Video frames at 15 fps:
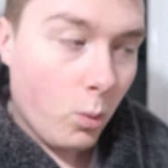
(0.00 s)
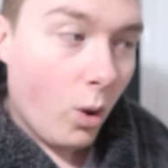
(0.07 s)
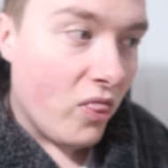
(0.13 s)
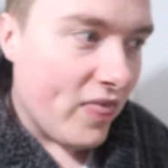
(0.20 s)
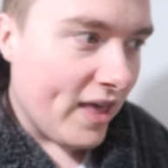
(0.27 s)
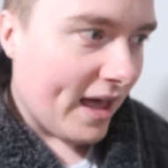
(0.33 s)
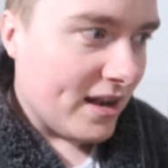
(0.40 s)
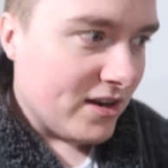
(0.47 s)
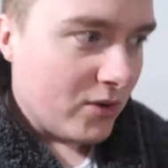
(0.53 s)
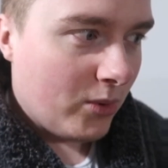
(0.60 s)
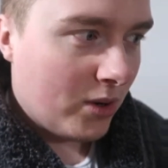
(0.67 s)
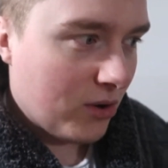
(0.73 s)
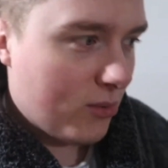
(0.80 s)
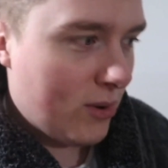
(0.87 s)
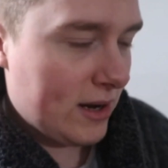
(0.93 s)
One thing I do
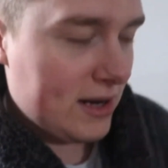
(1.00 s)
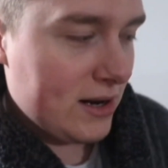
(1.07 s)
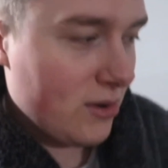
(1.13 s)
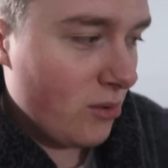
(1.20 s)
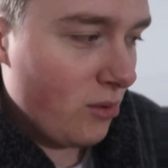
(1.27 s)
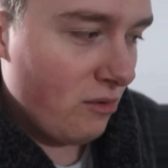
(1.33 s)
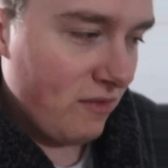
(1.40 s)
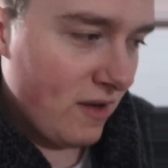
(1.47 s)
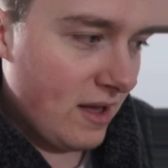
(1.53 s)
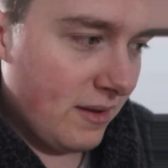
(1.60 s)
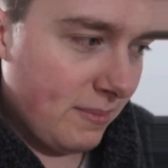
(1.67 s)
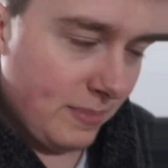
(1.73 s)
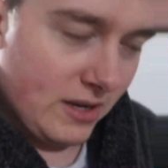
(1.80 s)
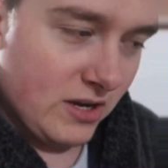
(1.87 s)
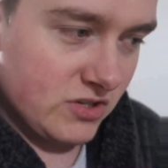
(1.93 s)
want to quickly go over,
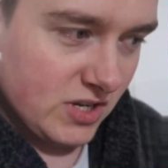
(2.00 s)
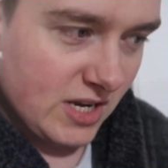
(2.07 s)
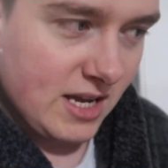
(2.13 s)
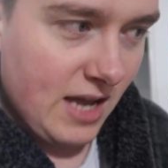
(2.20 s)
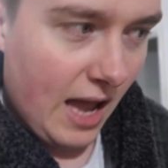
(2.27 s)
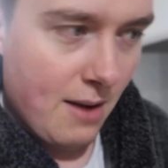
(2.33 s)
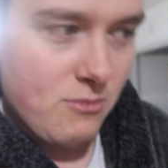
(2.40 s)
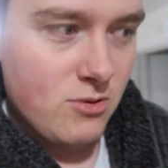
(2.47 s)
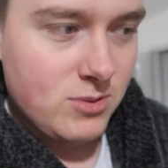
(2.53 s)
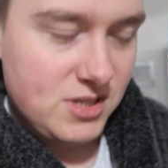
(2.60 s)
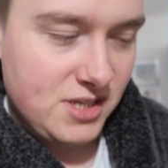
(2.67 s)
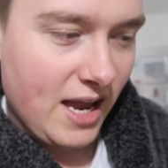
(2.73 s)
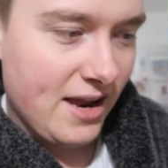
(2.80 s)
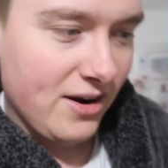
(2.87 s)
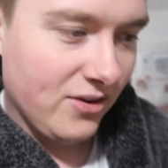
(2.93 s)
because the camera
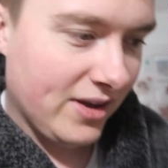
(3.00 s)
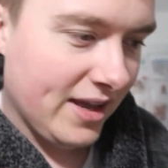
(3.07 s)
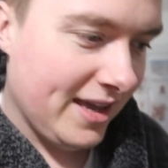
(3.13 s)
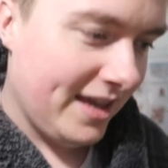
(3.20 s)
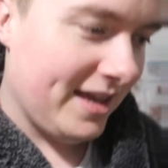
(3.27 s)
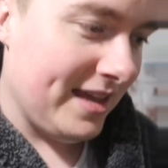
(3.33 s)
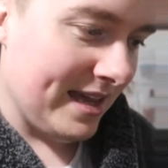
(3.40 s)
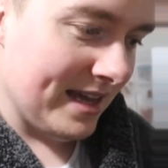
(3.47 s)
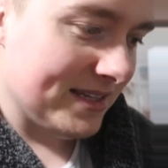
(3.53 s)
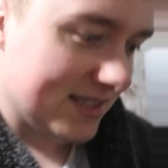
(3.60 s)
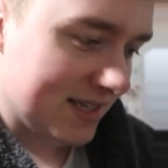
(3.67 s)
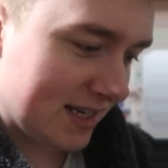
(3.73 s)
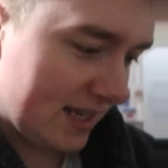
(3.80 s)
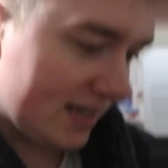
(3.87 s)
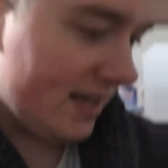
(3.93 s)
was dying on Katie
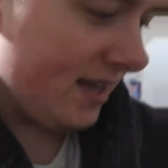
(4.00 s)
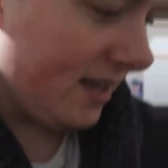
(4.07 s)
yesterday,